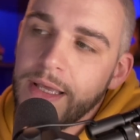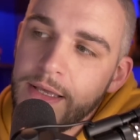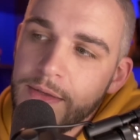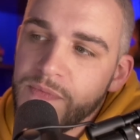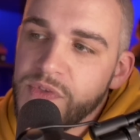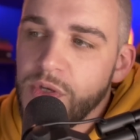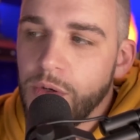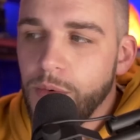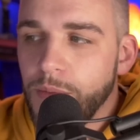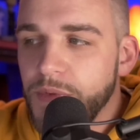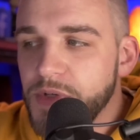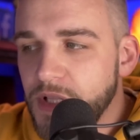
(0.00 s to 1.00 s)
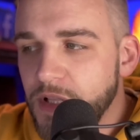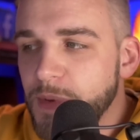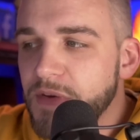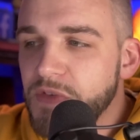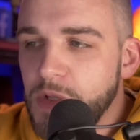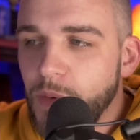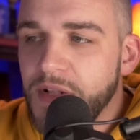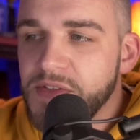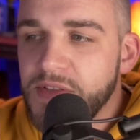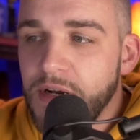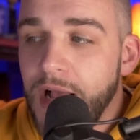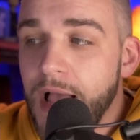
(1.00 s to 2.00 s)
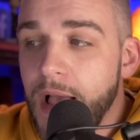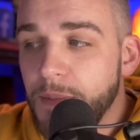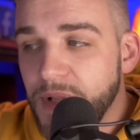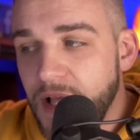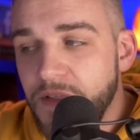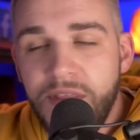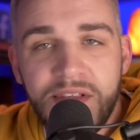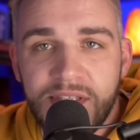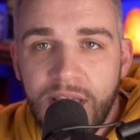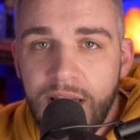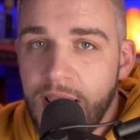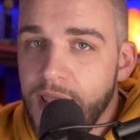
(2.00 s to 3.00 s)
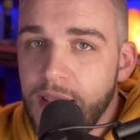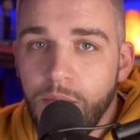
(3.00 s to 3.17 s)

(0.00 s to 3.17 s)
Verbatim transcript: So there's a little bit of nuance there. I, am glad that they said, "Hey,